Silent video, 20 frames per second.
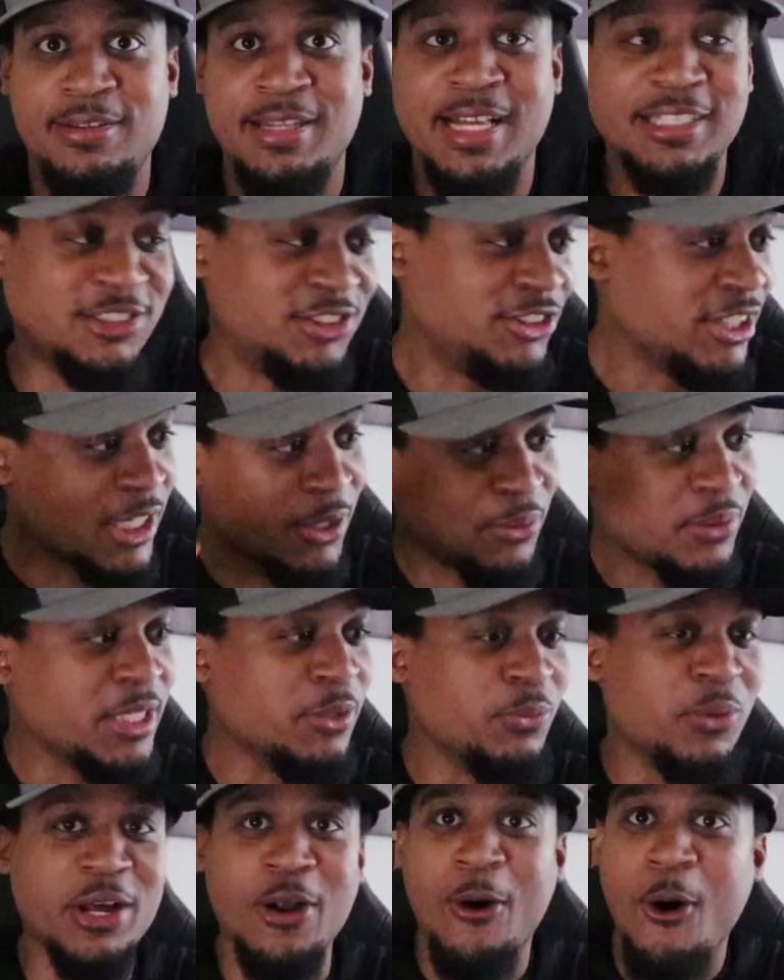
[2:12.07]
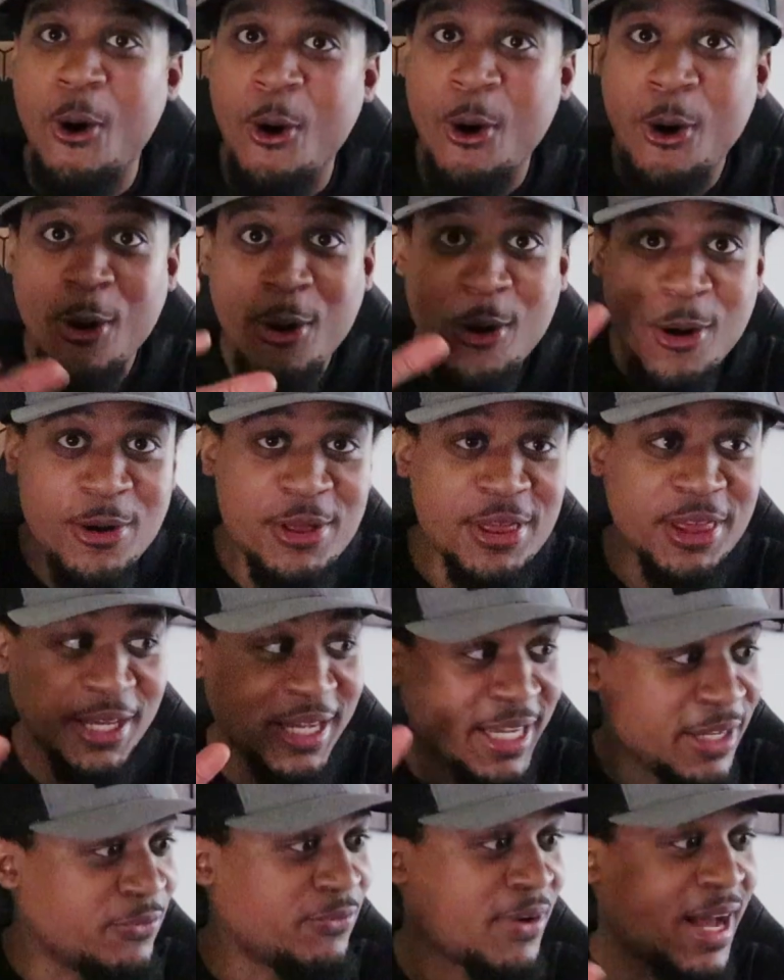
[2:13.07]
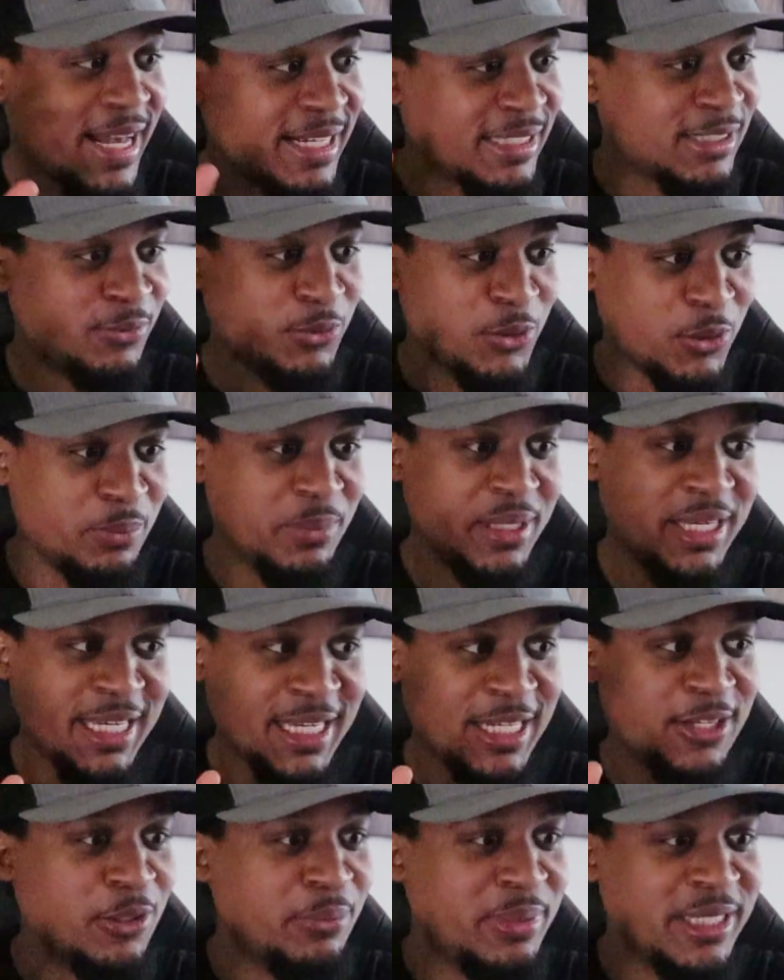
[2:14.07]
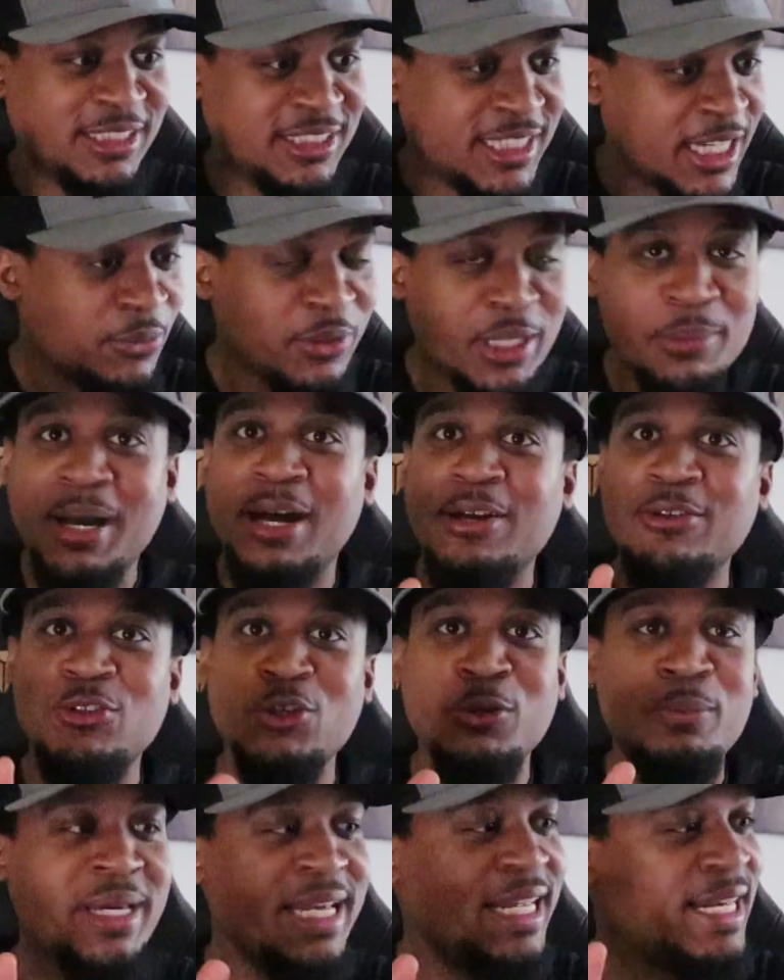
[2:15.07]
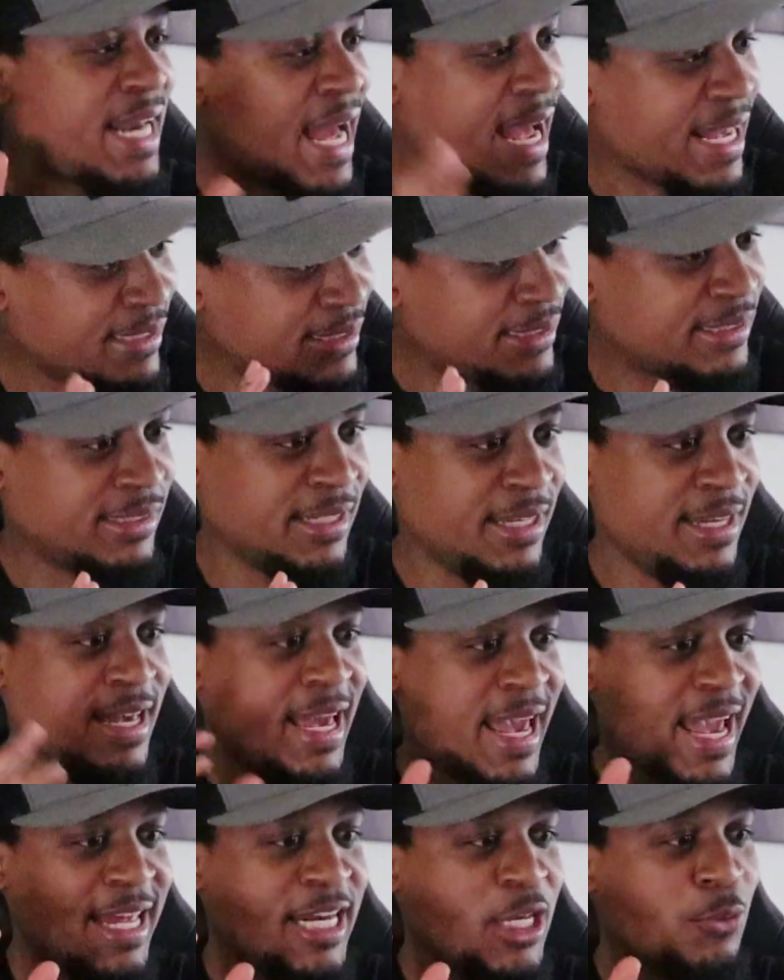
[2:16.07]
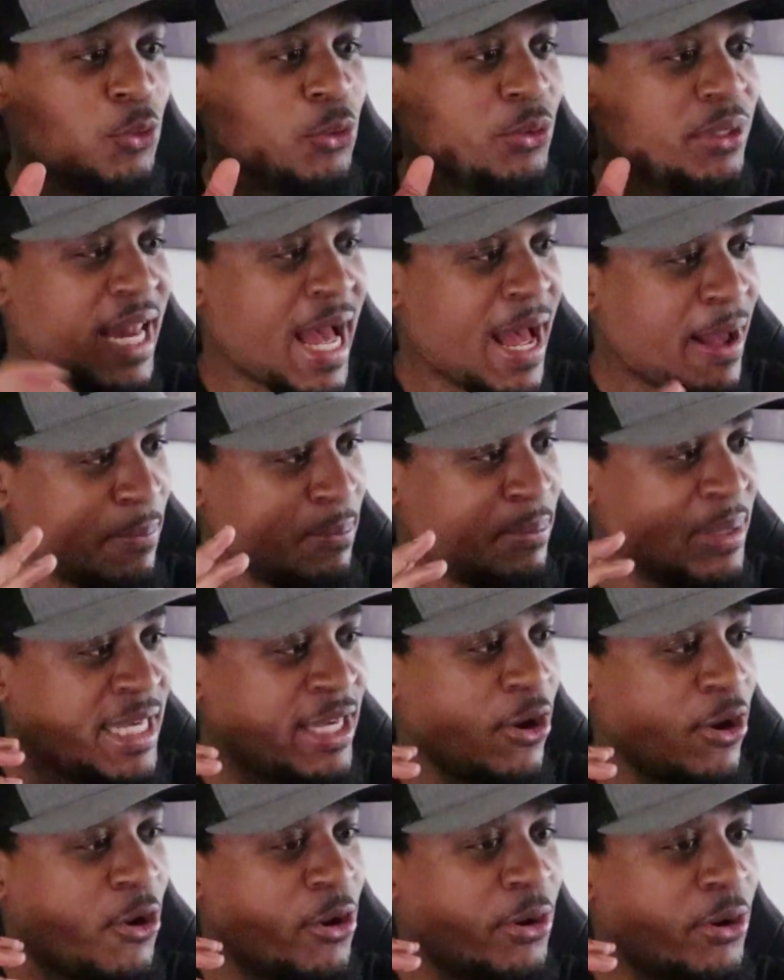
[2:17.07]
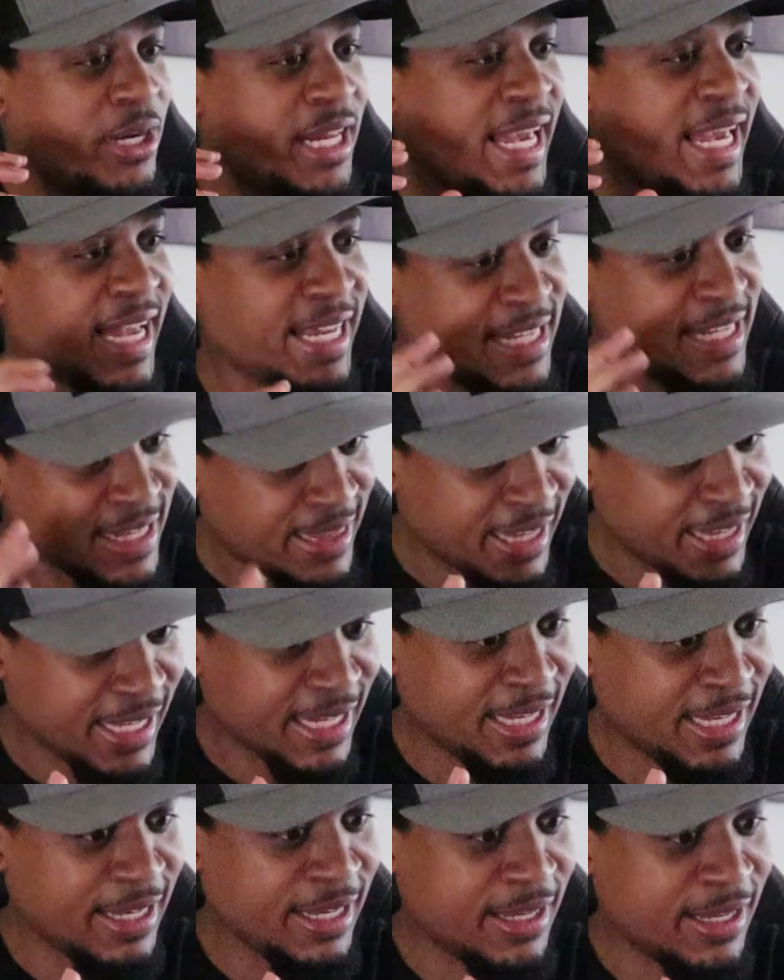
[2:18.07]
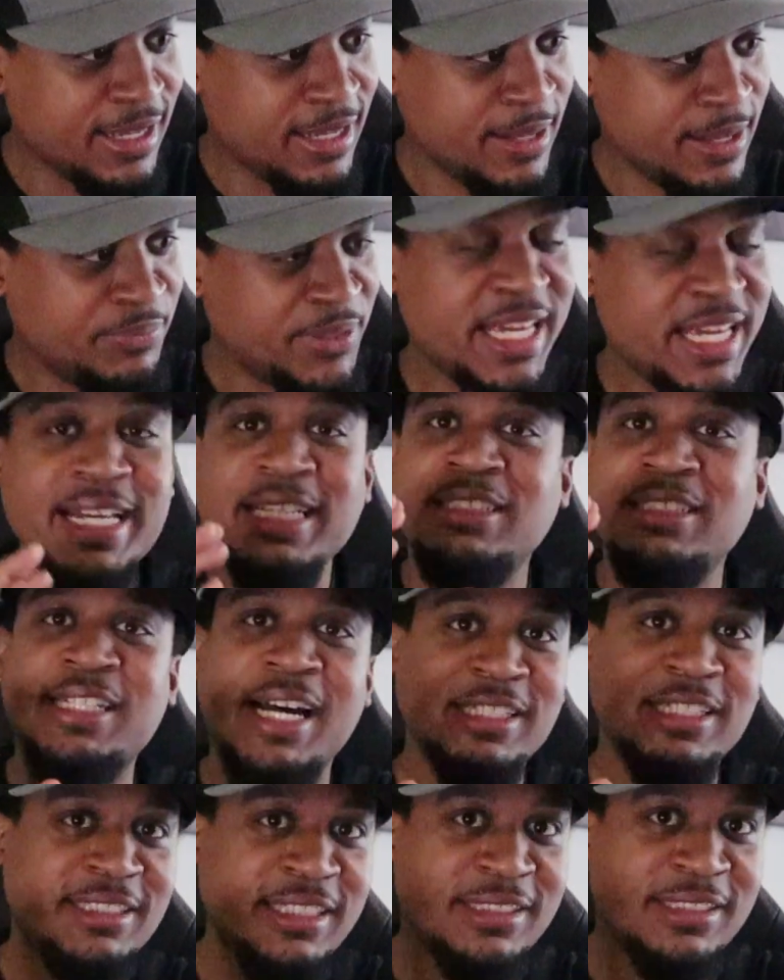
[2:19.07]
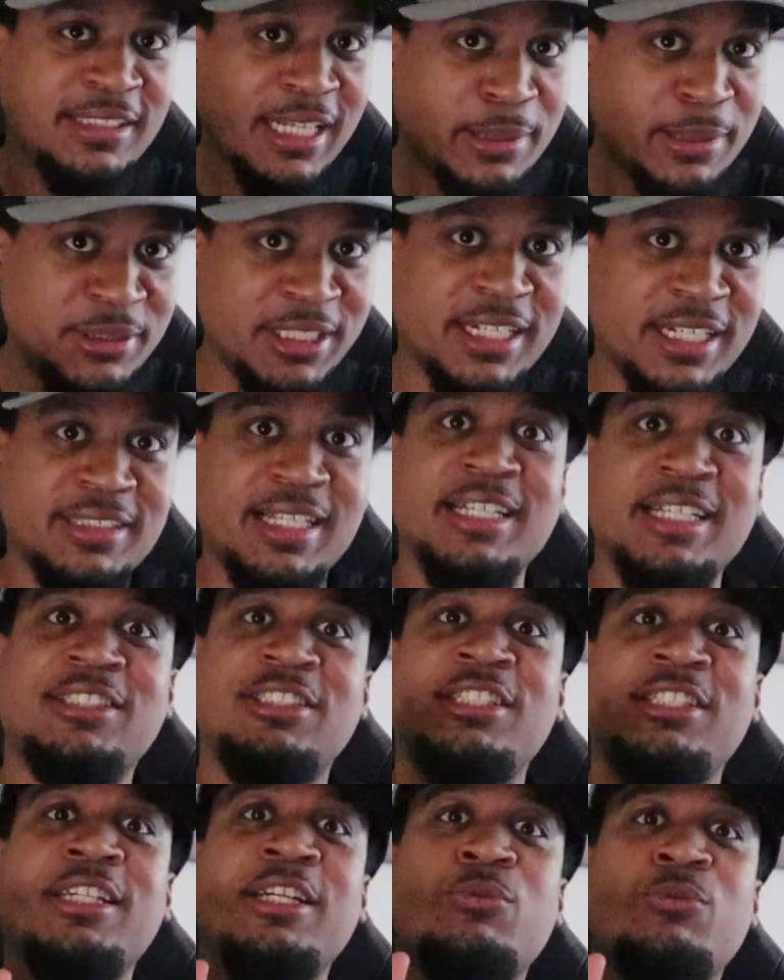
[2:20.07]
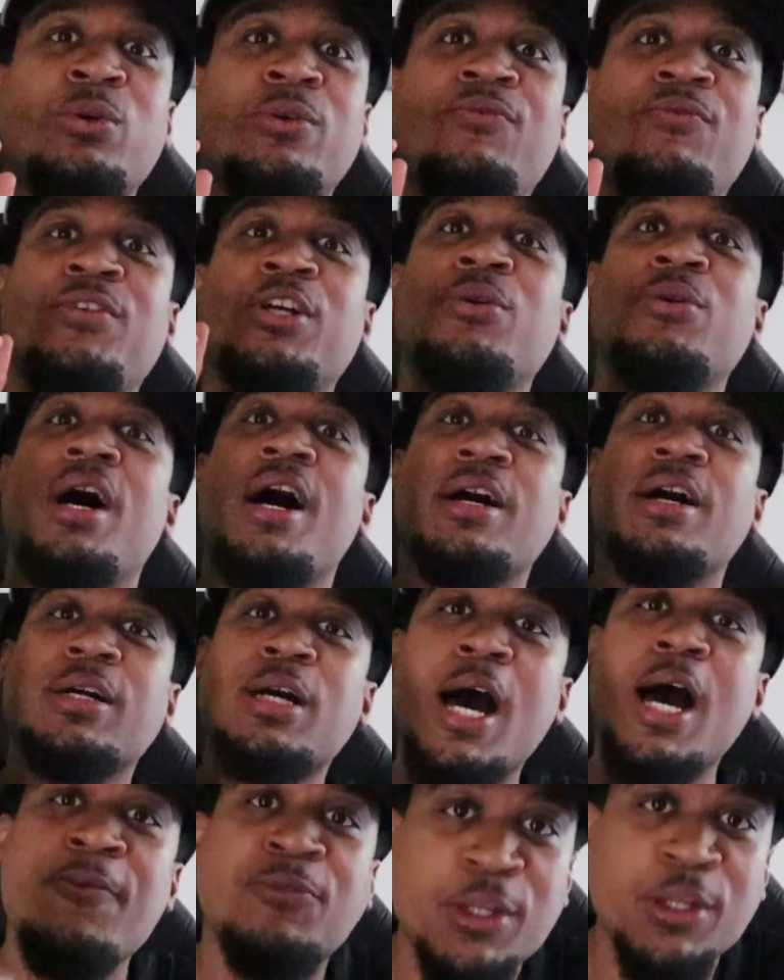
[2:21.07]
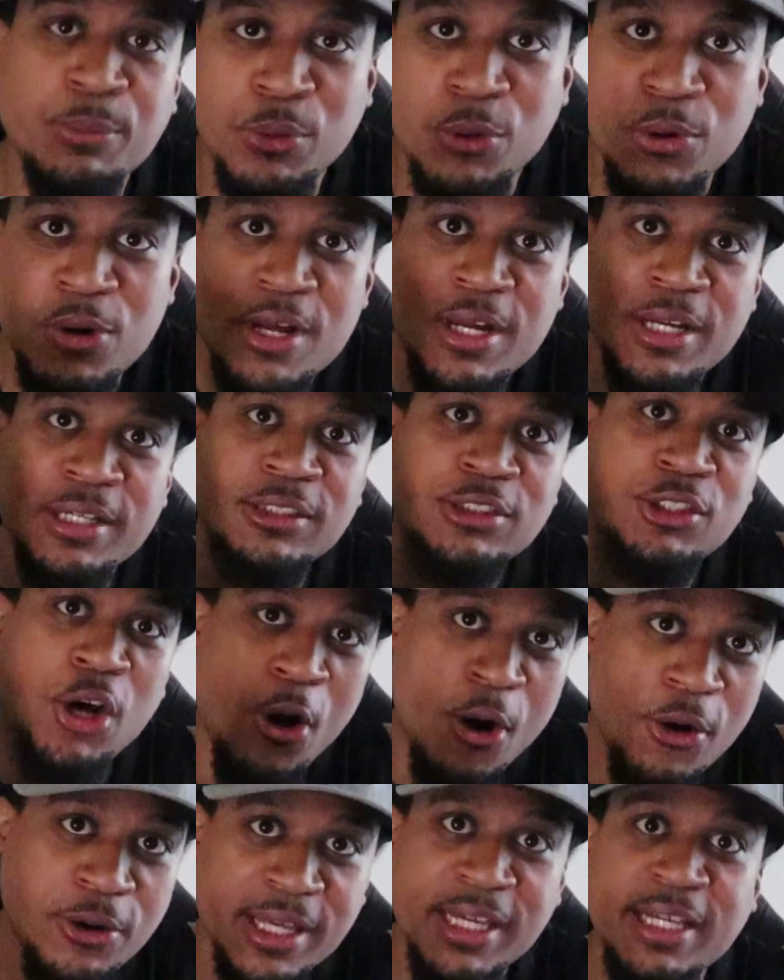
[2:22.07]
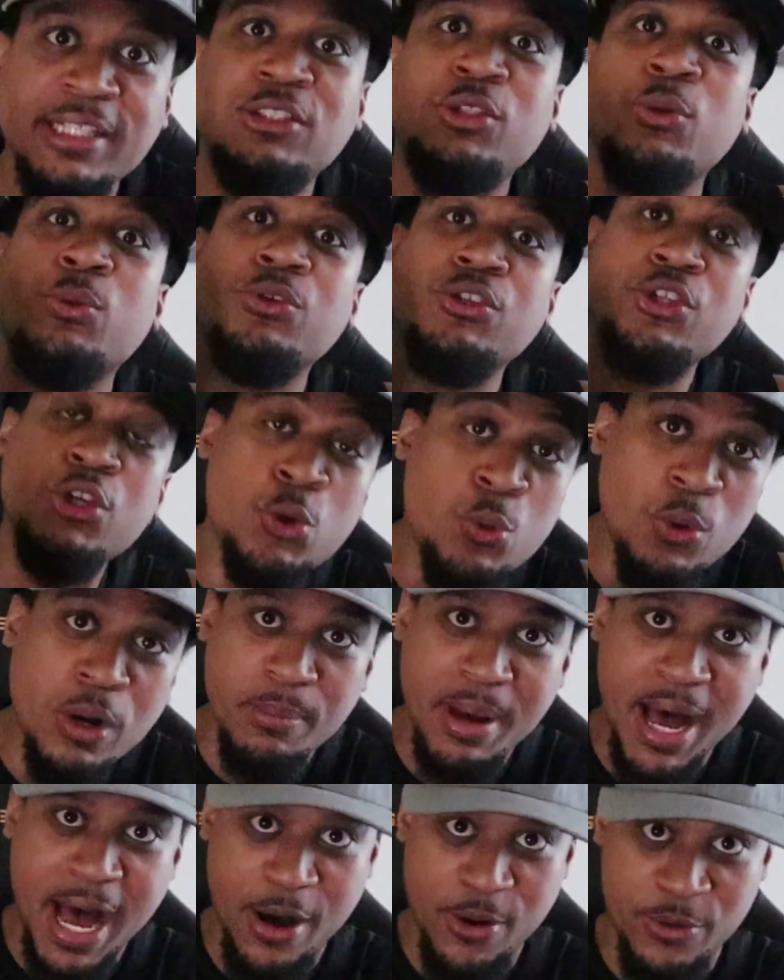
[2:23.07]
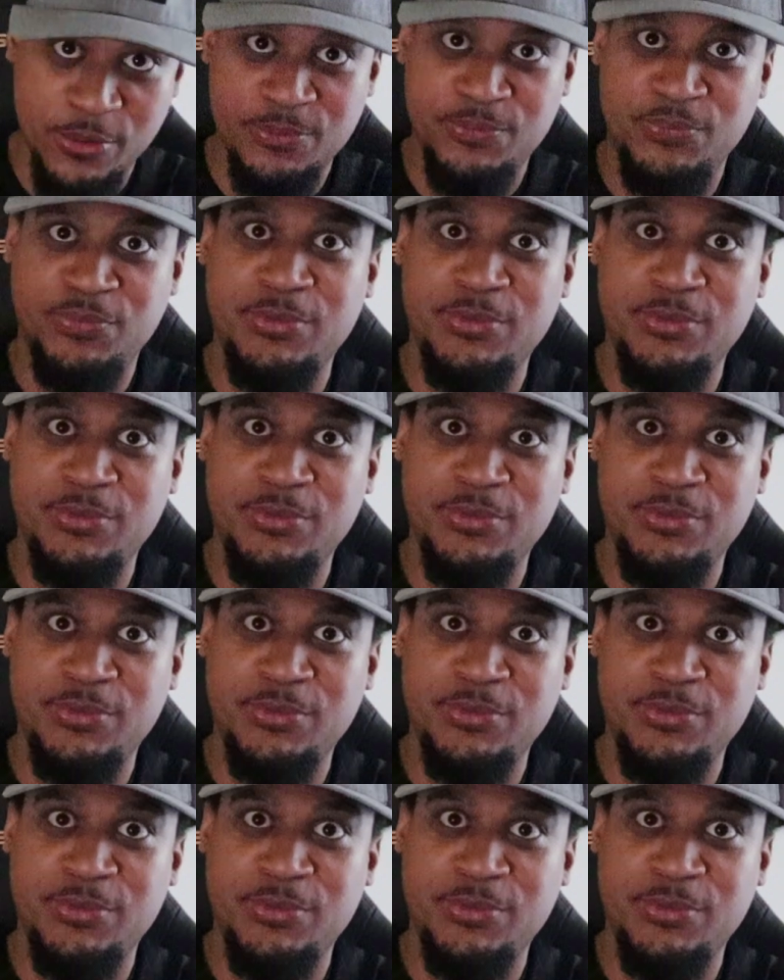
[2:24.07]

That's generally what all the advice will be. It'll be generally about you being nice, and it will not be on anything, any touchy subjects that she would feel uncomfortable talking to you about.